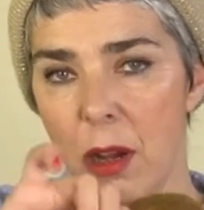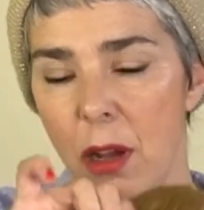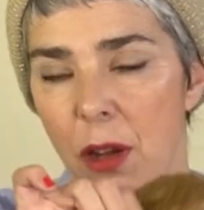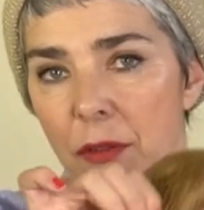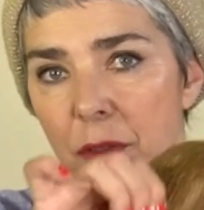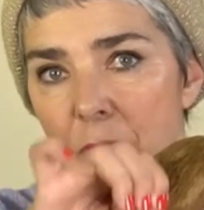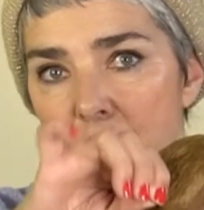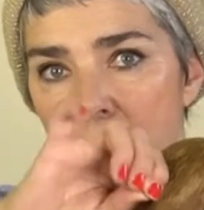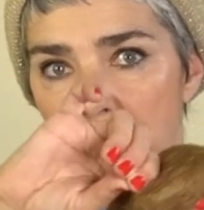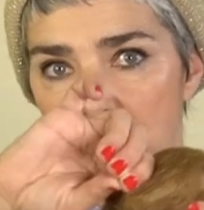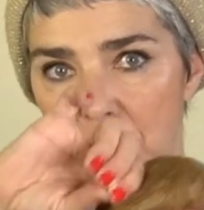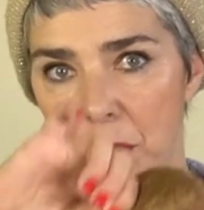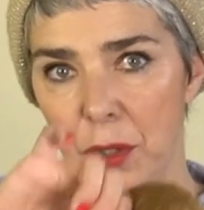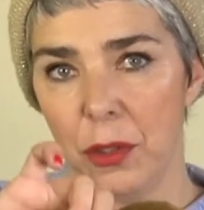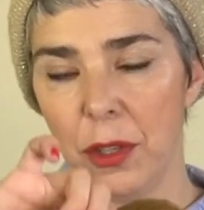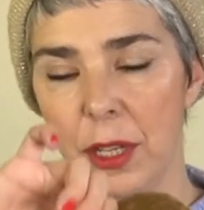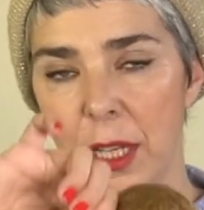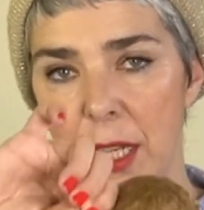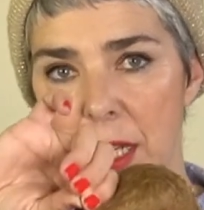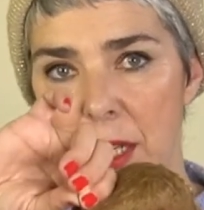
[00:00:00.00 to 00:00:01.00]
half of
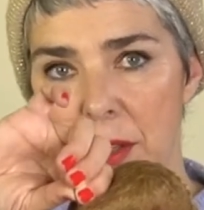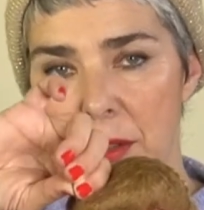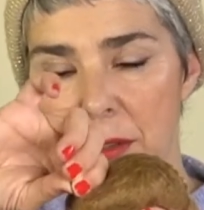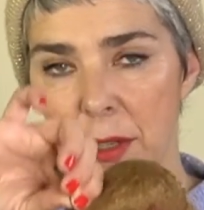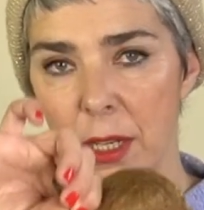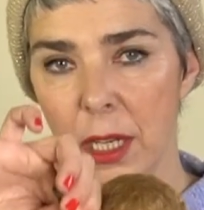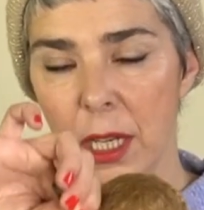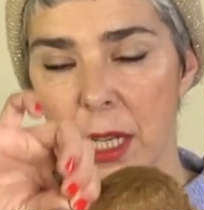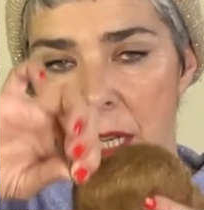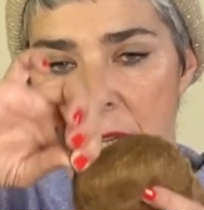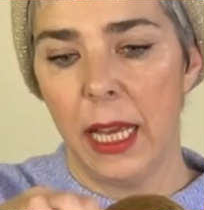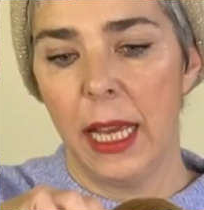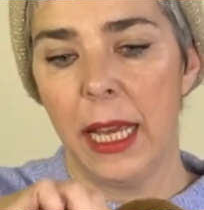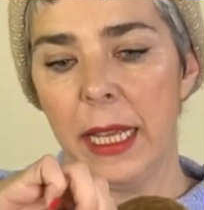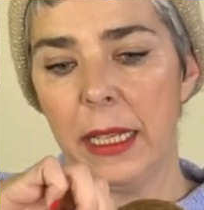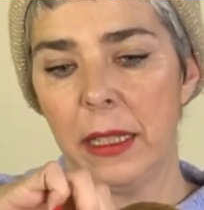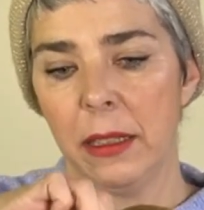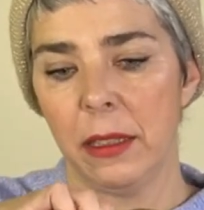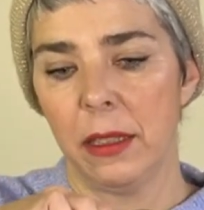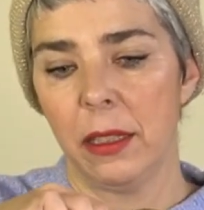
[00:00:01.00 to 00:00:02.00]
your hair,
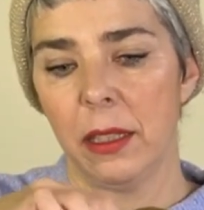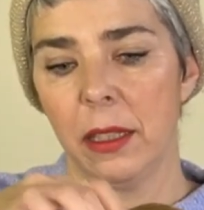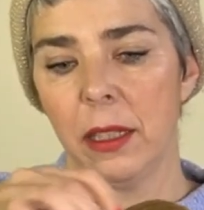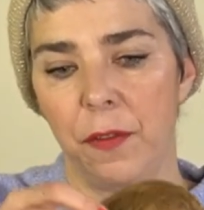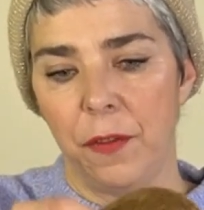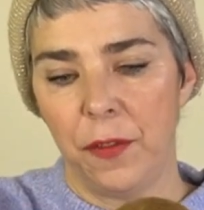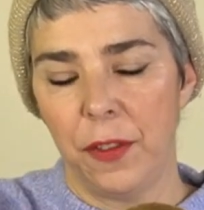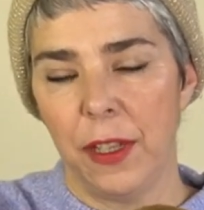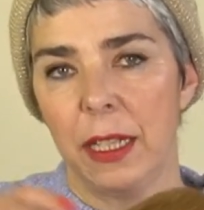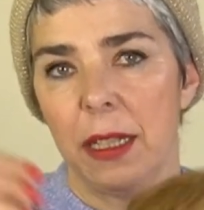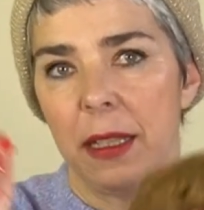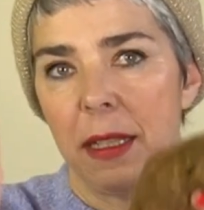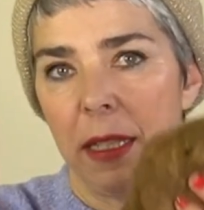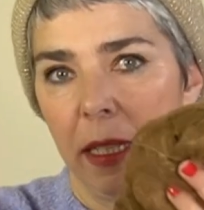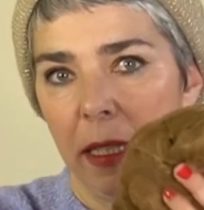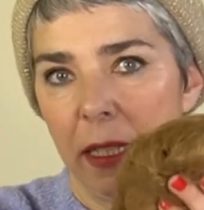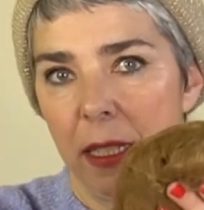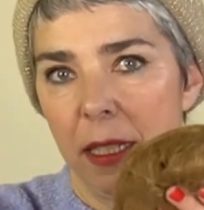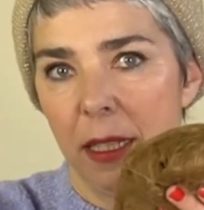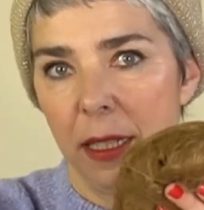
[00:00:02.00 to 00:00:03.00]
and fix
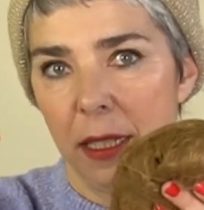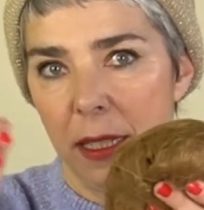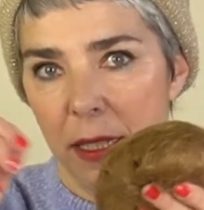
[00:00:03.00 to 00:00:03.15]
it.